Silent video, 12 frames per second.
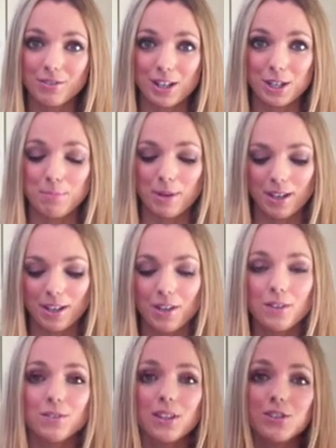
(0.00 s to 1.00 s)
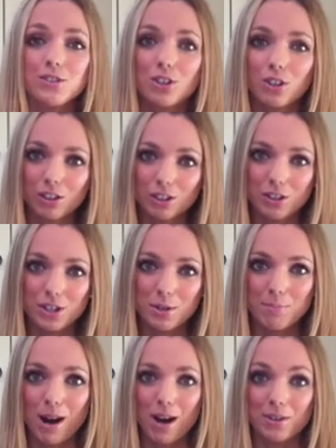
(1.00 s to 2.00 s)
recipe for these gorgeous
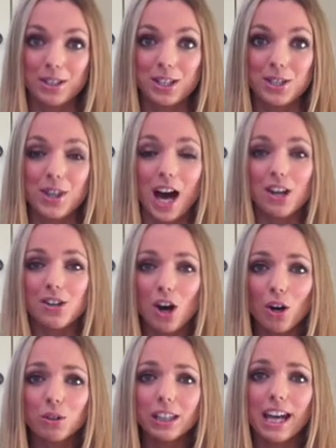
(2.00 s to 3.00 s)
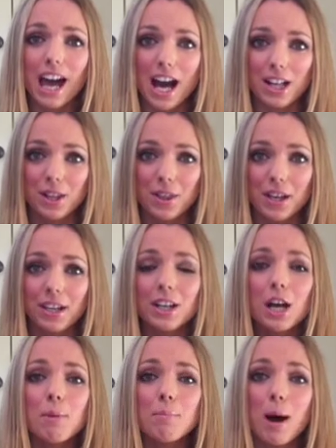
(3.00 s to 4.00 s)
brownies that are not only healthy
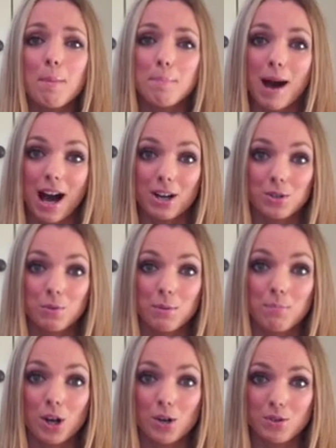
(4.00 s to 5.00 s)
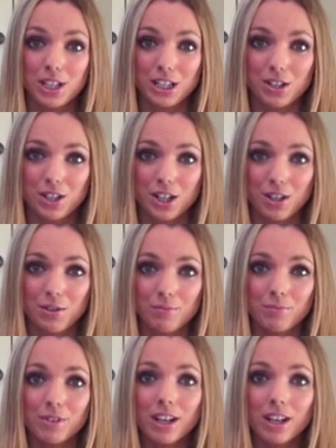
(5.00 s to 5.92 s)
but are packed with protein too.